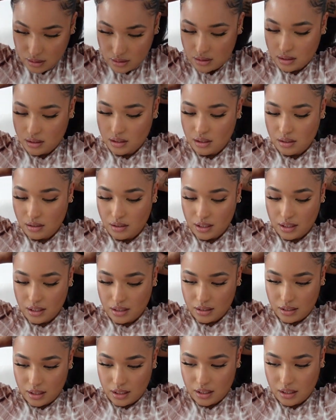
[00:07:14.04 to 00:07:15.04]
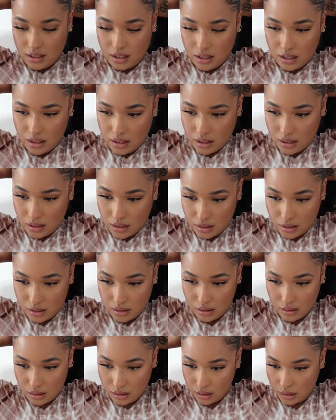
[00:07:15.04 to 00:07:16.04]
So it can like
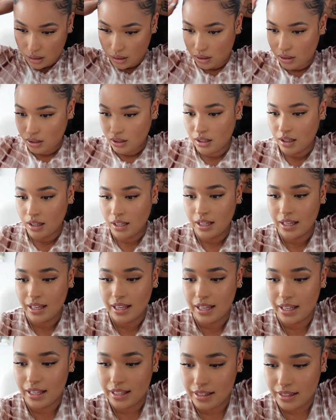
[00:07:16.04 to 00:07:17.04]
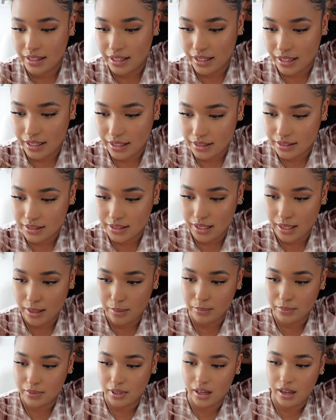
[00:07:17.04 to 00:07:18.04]
glue and then at the
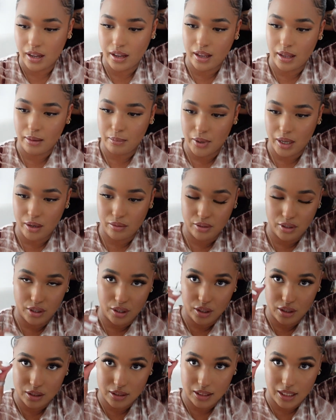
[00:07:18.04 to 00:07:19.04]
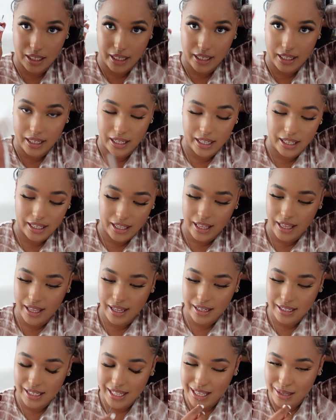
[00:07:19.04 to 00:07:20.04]
same time I'll use like a
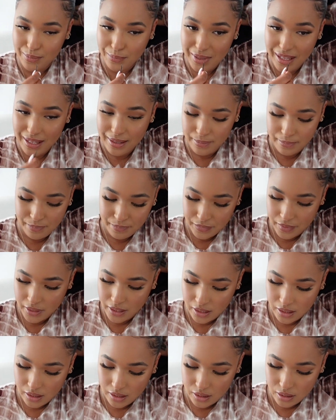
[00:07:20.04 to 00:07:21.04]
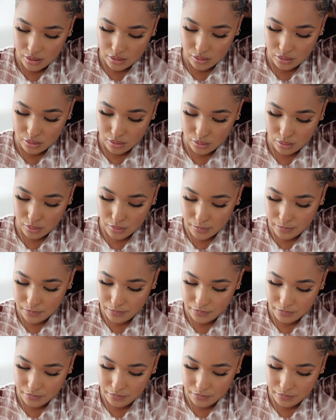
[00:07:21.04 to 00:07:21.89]
hair clip to